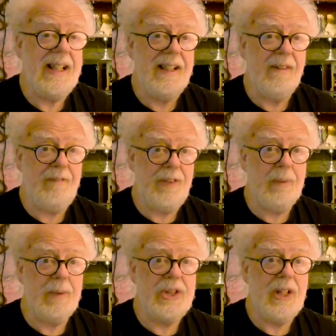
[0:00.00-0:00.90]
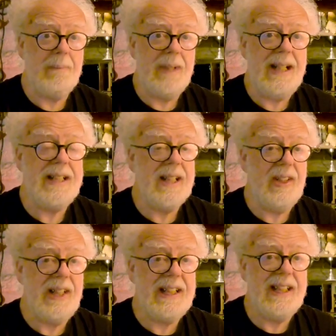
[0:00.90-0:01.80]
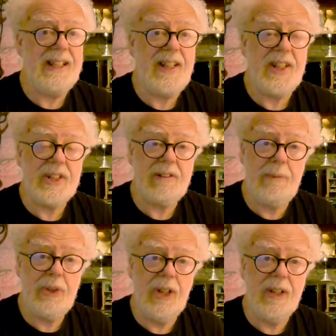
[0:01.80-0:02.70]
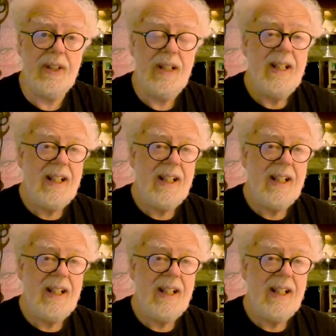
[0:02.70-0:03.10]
in a film which I made, link in the description,